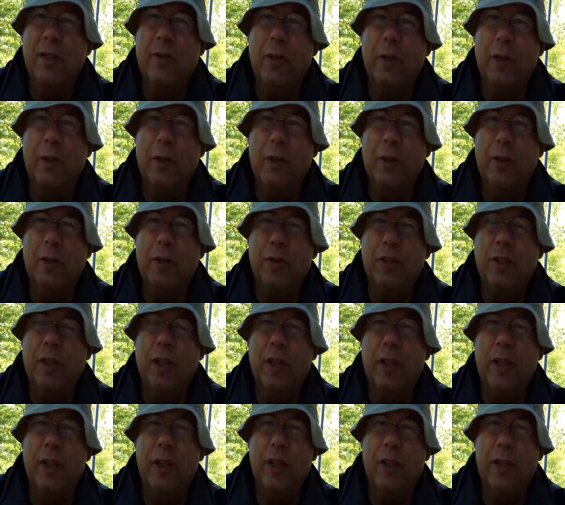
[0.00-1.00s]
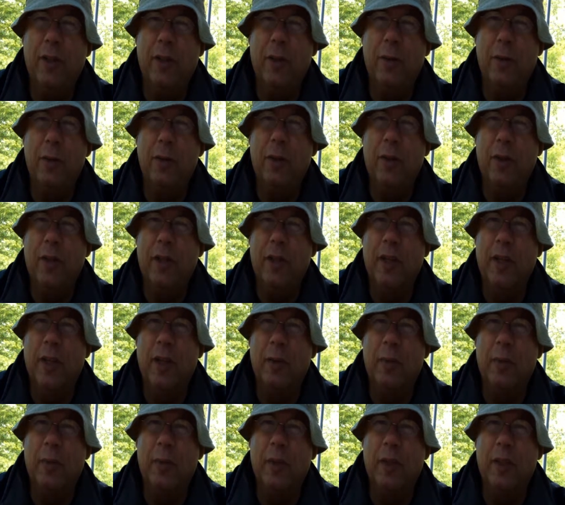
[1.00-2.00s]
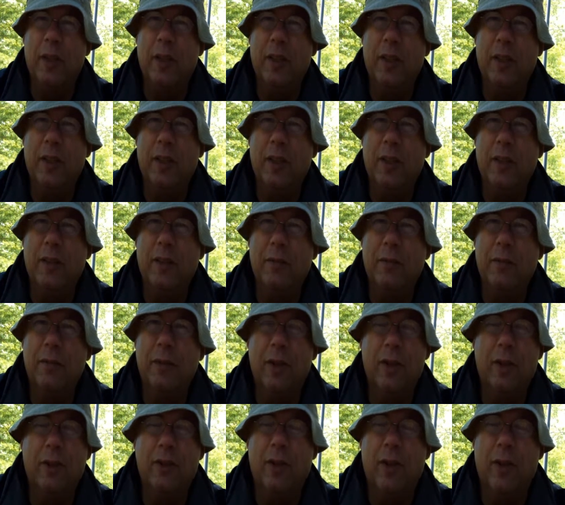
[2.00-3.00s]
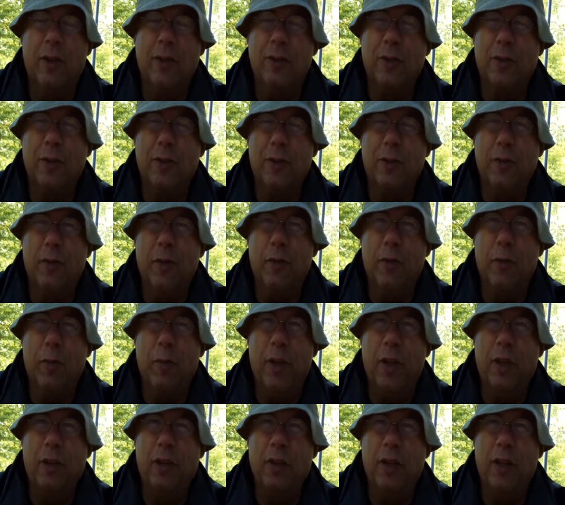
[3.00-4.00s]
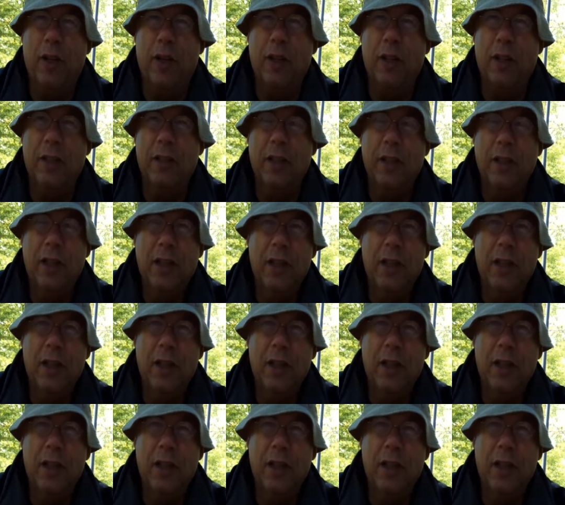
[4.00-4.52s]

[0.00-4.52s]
If you're interested in it, Google it up, and there's all sorts of information on it.